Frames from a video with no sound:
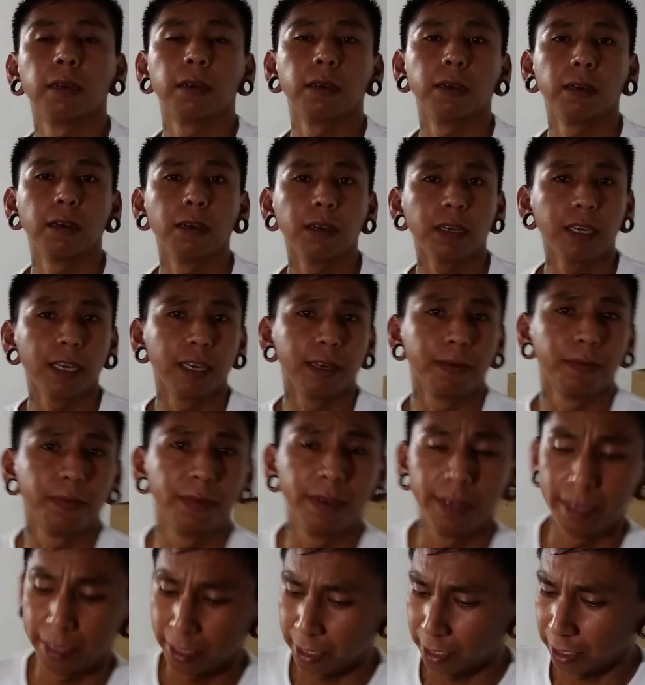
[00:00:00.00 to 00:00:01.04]
Okay,
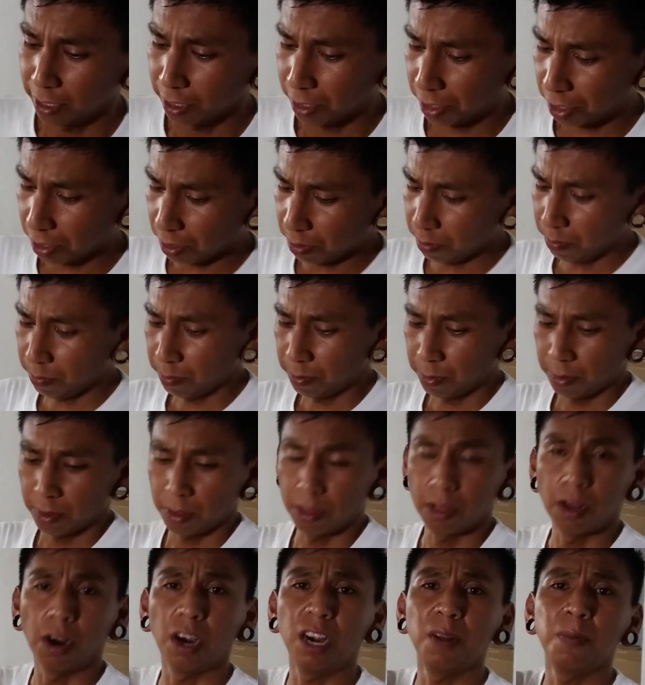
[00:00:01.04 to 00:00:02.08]
so
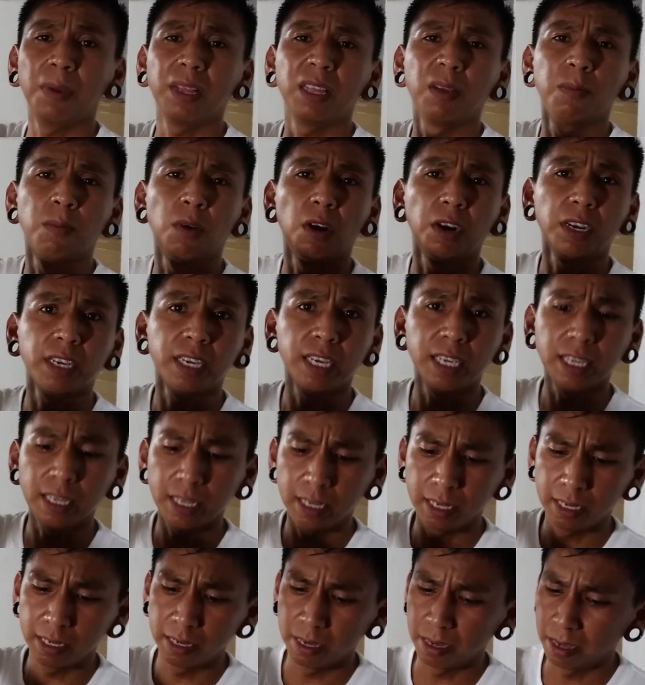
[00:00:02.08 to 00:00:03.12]
I already made the
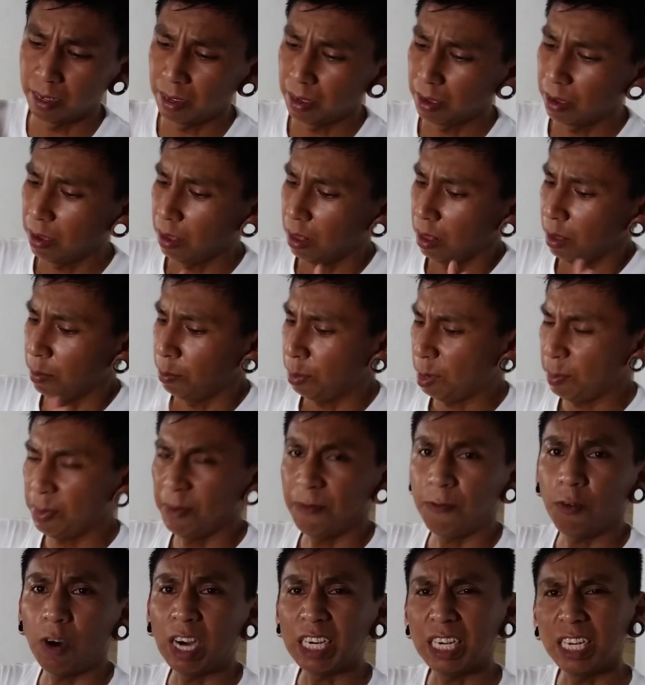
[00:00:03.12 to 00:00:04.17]
markings, but
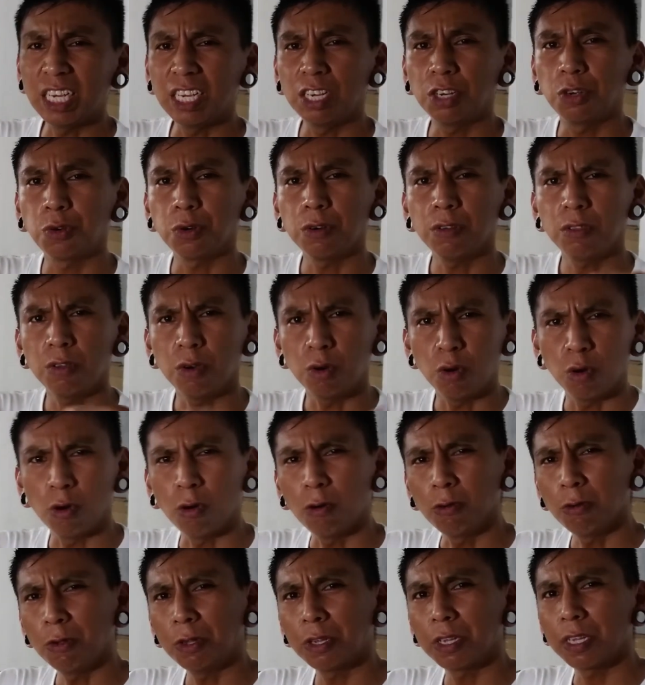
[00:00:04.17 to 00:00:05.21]
before I actually drill the
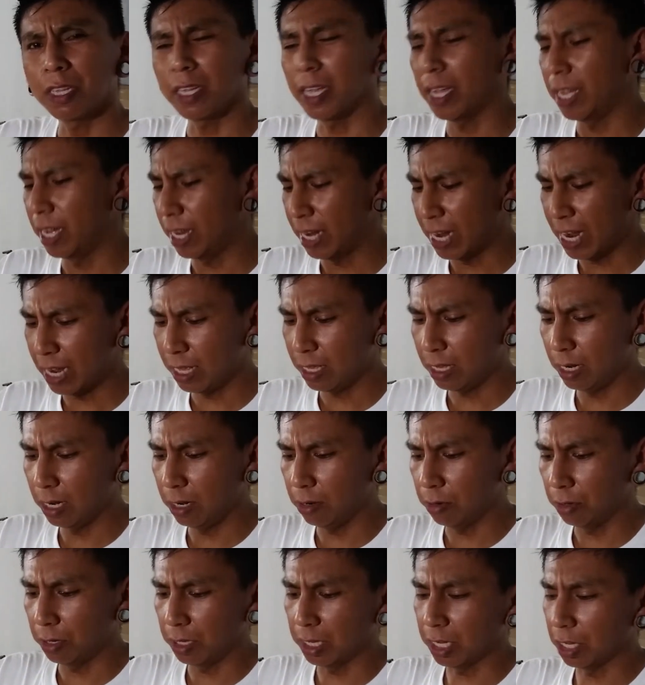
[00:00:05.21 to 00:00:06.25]
holes and add the
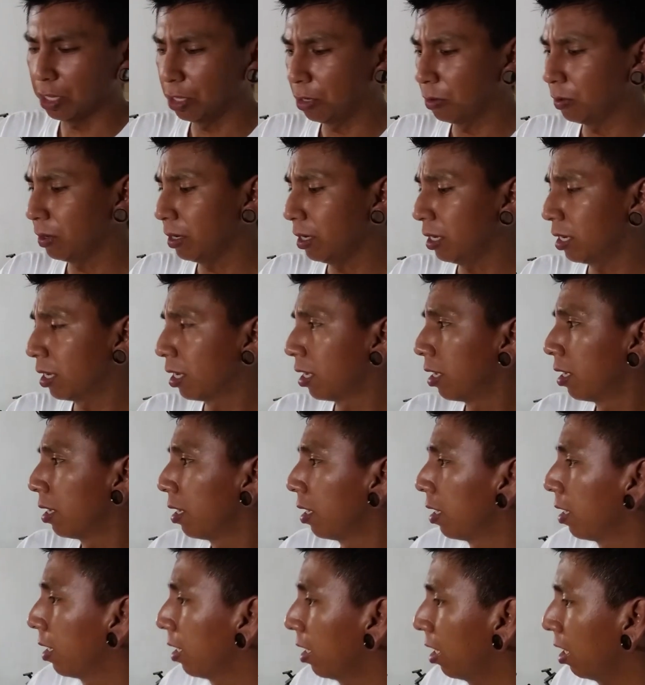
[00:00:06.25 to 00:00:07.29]
little sticks to it,
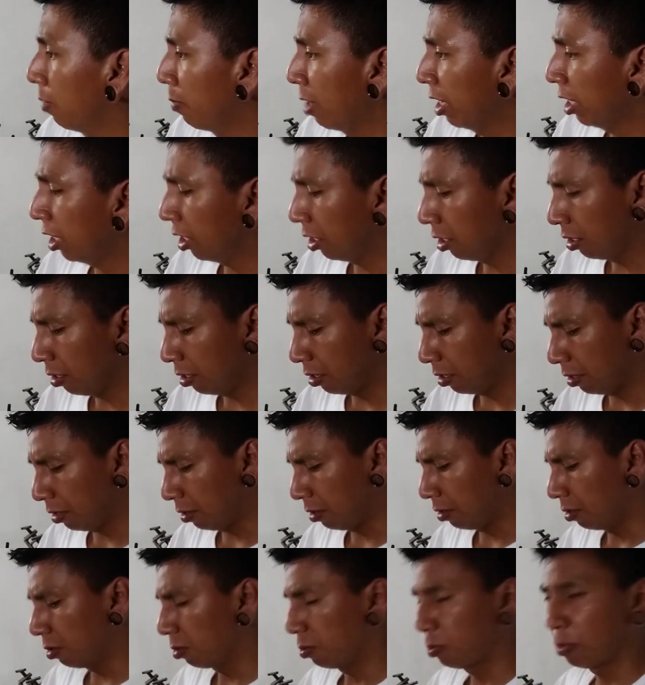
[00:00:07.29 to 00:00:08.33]
I'm actually going
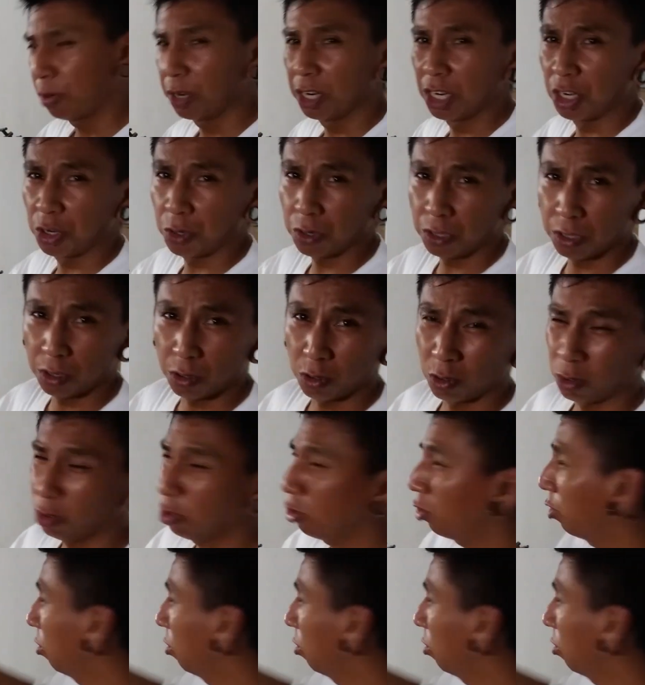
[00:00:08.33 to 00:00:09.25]
to pre-drill the hole to